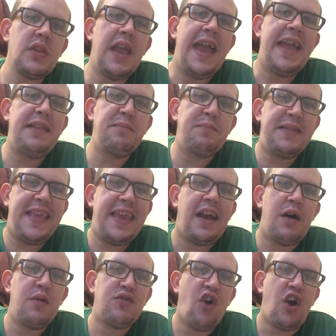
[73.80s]
in
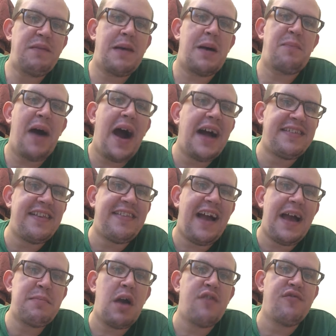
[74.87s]
particular, we're talking about Party
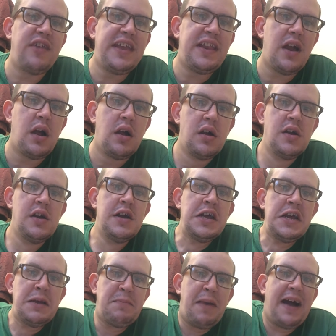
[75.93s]
Time Arena,
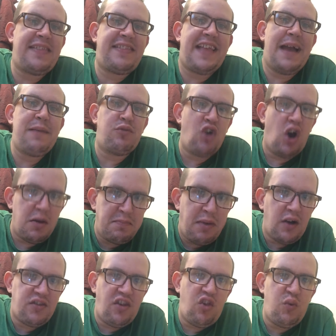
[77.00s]
Party Time Top
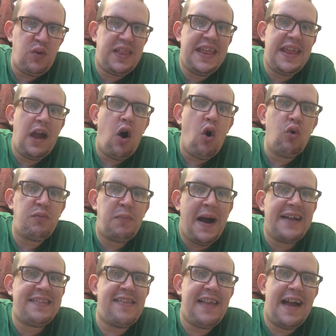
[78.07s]
Boxes, which are the old
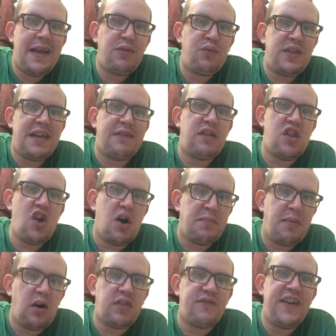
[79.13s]
Party Times, which have the
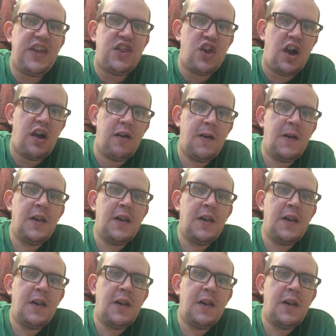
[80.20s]
top box feature,